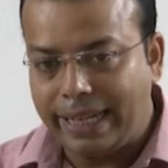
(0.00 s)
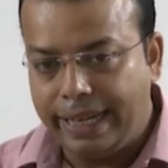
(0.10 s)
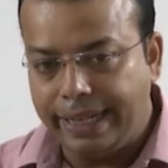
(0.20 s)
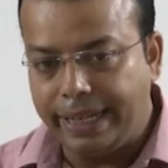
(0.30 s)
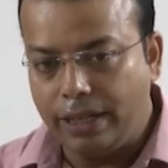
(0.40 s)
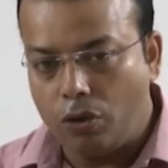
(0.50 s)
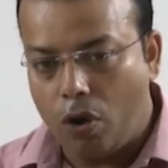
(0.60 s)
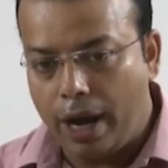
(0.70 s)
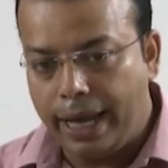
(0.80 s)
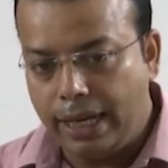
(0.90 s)
heating
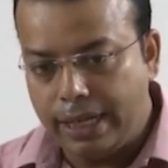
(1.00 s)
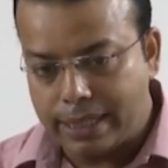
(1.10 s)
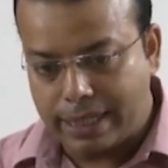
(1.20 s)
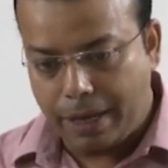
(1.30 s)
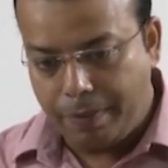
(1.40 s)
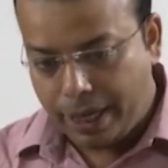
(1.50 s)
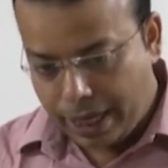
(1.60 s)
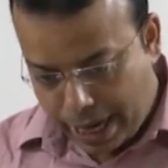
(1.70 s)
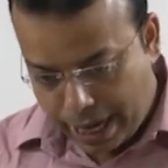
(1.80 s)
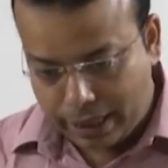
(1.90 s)
coil is
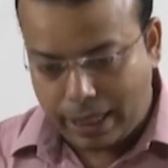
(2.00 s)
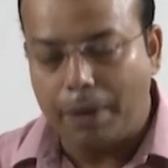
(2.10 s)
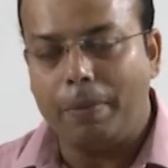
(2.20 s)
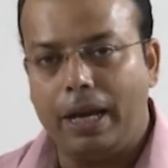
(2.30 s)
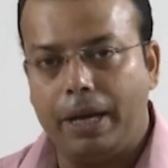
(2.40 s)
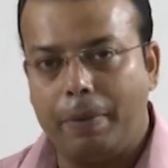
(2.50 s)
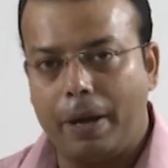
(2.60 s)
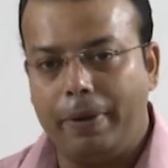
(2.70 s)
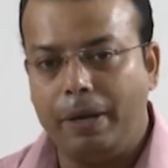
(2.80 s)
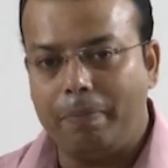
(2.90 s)
giving a thermal
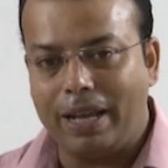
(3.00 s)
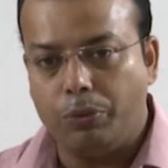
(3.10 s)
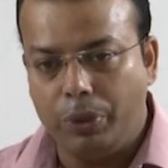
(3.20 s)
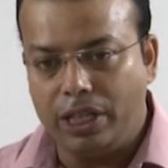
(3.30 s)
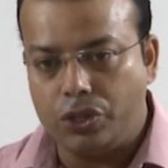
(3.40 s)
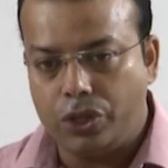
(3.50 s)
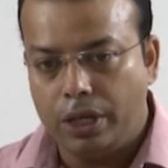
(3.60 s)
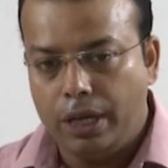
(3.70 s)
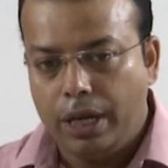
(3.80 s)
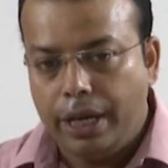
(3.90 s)
environment by which
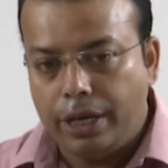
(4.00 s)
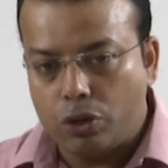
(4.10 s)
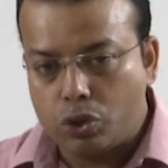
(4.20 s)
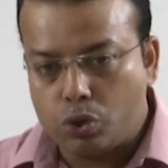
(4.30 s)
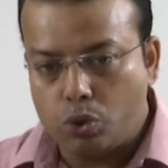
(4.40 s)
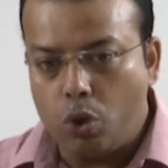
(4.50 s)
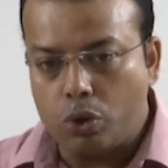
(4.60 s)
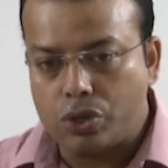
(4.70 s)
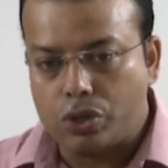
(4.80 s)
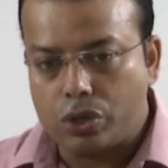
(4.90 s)
your
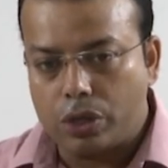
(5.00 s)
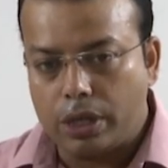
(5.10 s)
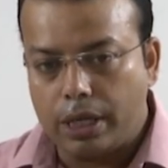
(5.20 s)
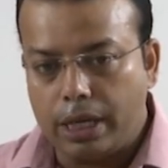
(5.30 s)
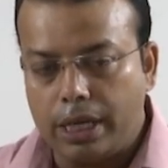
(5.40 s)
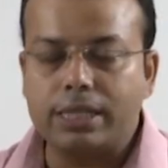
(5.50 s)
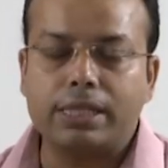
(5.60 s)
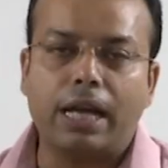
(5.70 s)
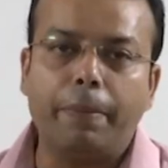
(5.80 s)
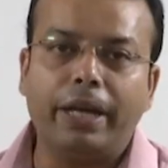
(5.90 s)
source is
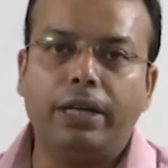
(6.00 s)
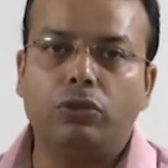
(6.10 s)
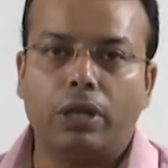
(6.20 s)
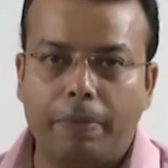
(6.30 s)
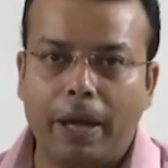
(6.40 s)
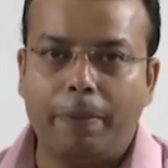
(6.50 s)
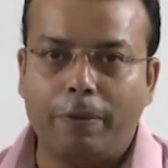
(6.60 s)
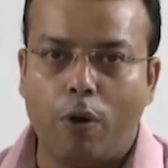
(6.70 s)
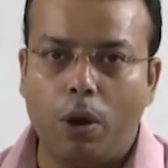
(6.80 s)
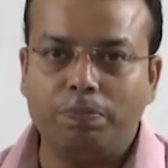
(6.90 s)
coming into the vapor
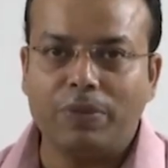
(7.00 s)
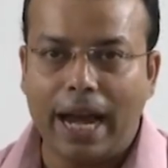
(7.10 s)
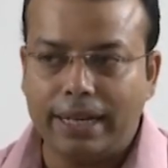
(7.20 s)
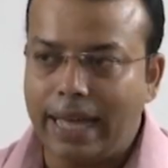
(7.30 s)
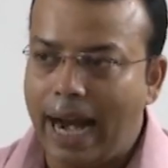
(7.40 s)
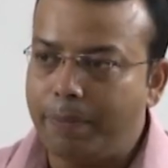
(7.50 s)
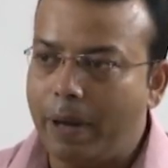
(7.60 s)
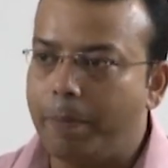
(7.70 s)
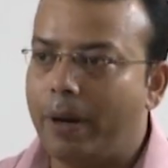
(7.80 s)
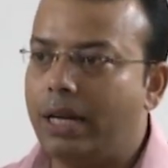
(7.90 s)
form, and that
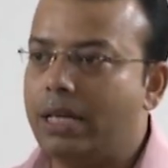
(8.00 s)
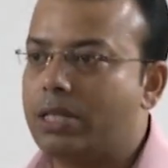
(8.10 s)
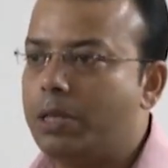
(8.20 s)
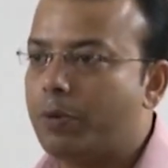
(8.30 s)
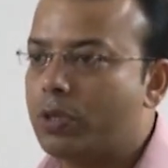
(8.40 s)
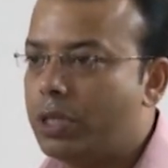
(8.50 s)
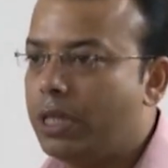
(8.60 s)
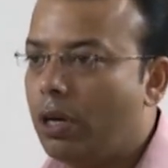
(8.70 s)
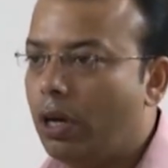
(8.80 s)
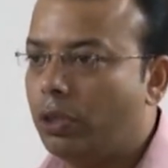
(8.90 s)
vapor is
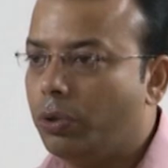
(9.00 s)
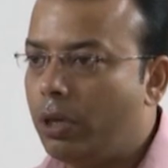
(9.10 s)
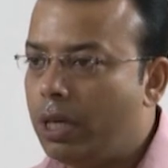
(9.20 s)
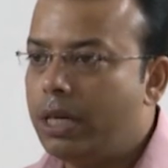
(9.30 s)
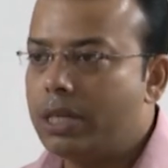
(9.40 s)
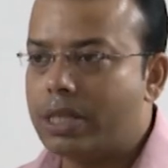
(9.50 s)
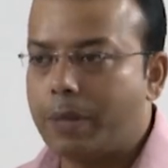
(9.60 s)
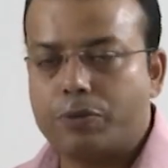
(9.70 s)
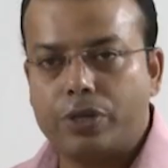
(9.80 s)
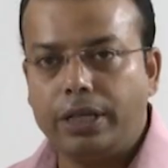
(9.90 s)
depositing onto your
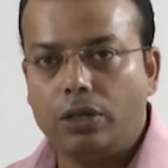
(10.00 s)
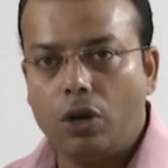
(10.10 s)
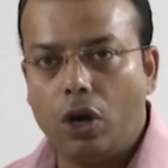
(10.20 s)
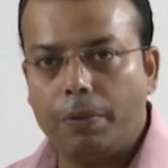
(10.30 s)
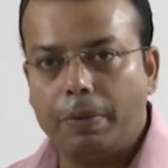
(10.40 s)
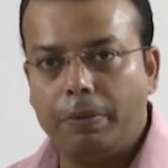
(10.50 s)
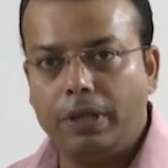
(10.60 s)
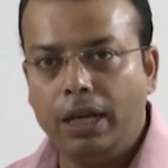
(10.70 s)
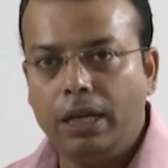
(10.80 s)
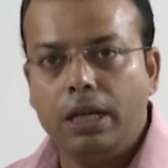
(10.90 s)
substrate or maybe
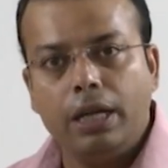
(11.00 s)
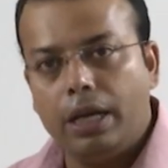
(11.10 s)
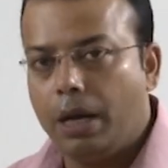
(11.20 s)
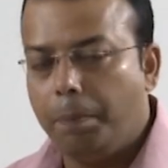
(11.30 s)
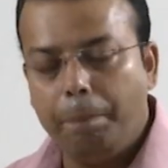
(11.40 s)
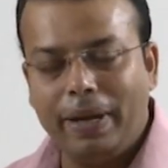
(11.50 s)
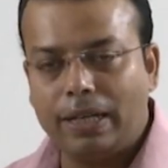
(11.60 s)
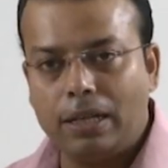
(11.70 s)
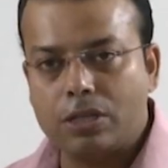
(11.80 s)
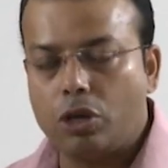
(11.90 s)
the
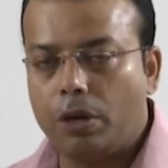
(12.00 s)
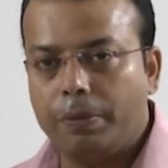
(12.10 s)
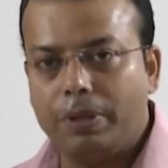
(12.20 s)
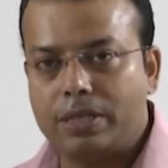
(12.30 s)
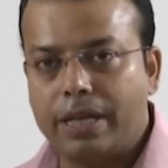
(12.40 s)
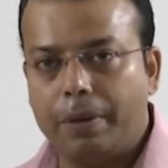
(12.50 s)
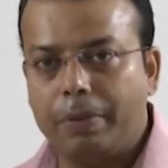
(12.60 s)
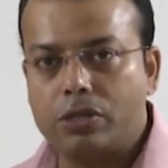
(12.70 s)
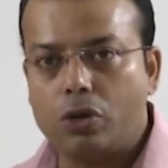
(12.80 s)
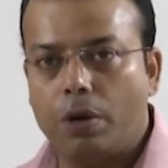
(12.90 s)
metals or maybe the
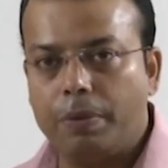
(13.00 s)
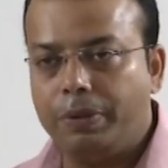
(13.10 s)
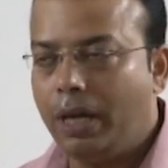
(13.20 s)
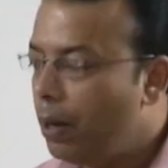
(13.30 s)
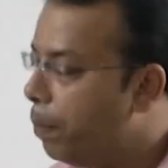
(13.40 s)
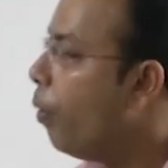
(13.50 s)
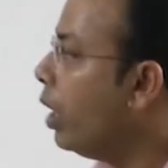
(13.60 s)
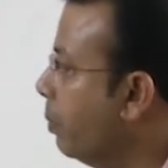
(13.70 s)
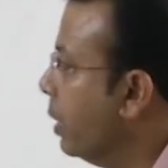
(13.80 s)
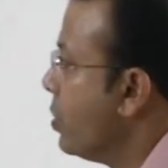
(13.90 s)
ceramics or maybe the
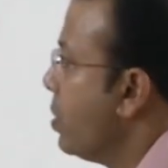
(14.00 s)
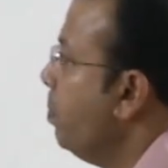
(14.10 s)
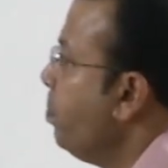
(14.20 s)
polymers.